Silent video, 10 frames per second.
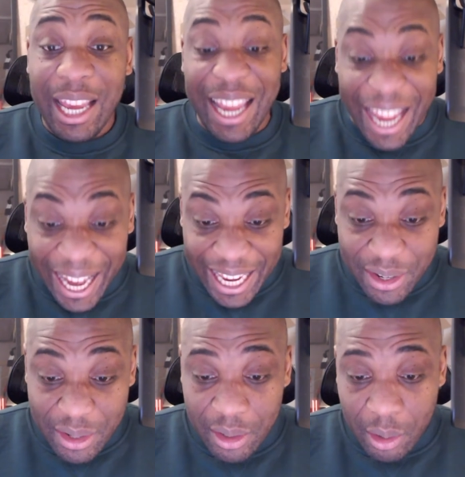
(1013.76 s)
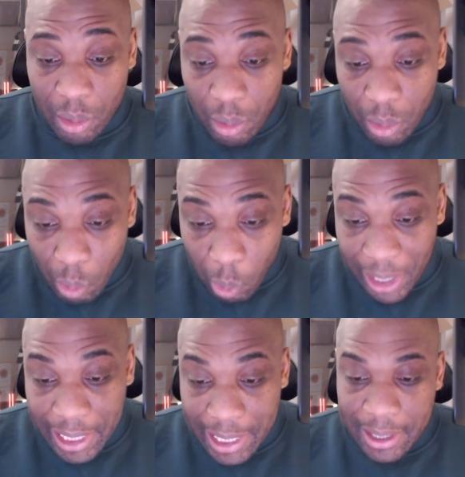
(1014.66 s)
And when
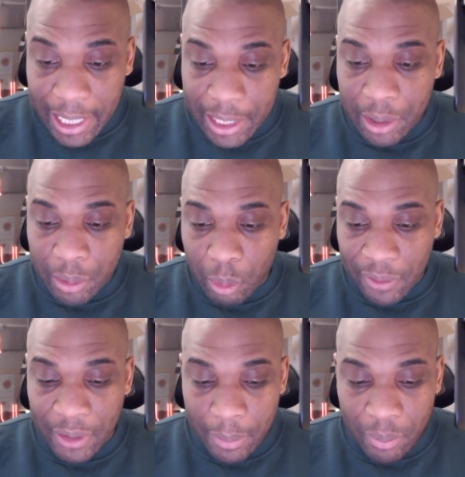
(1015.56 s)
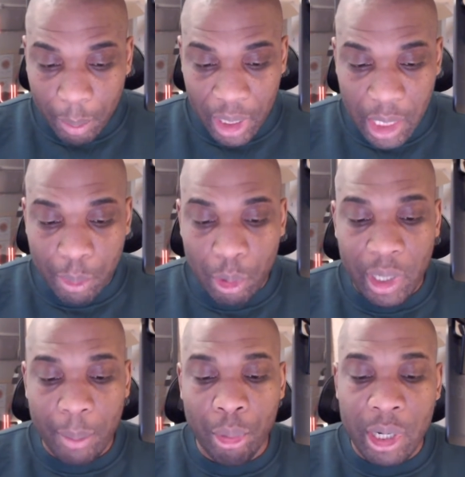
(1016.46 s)
he had taken with him the people, he
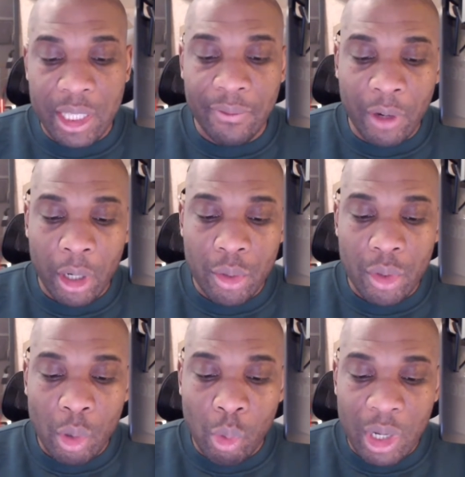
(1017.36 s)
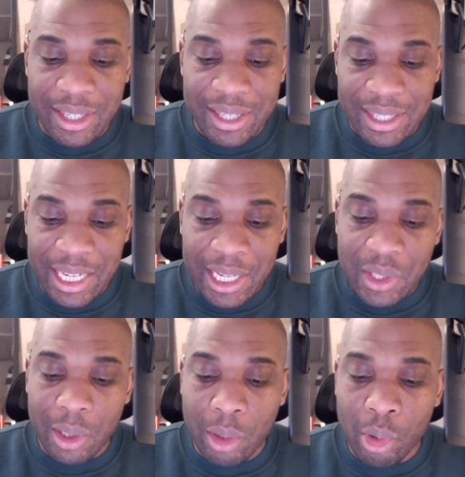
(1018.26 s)
appointed those who were to sing to
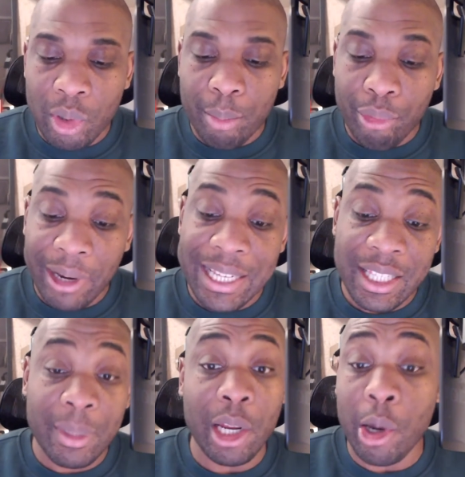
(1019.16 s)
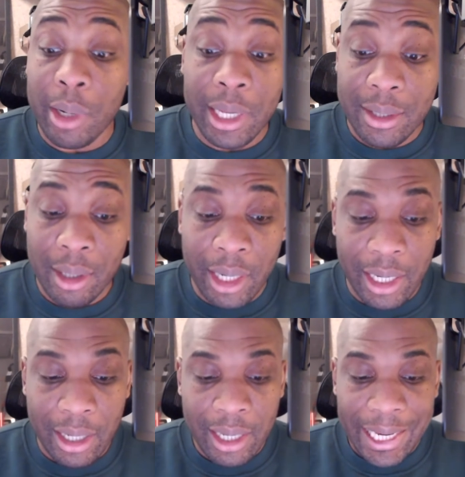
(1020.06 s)
the Lord and praise him in holy
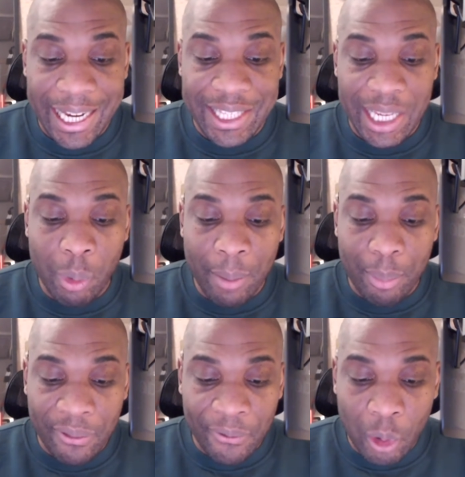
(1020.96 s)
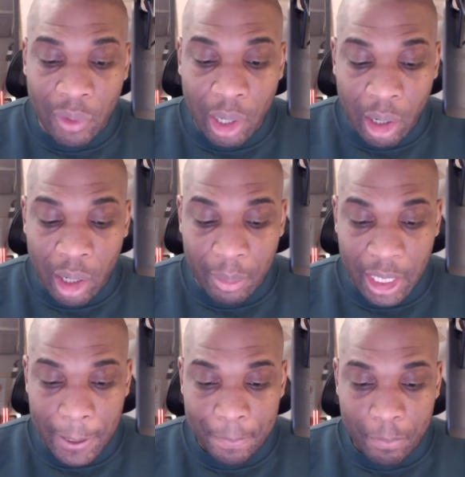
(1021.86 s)
attire as they went before the
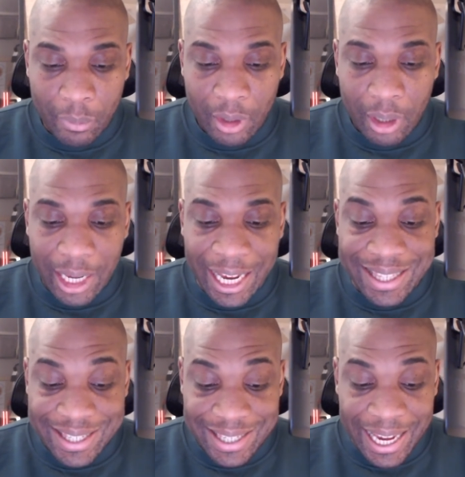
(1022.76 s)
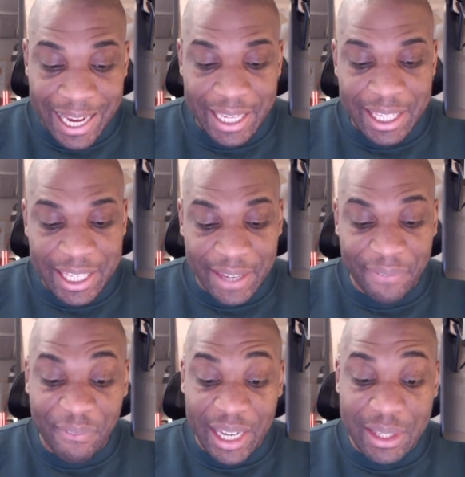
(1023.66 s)
army and say, 'Give
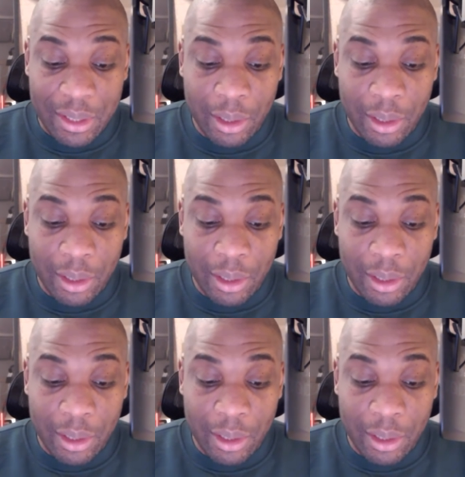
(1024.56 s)
thanks to the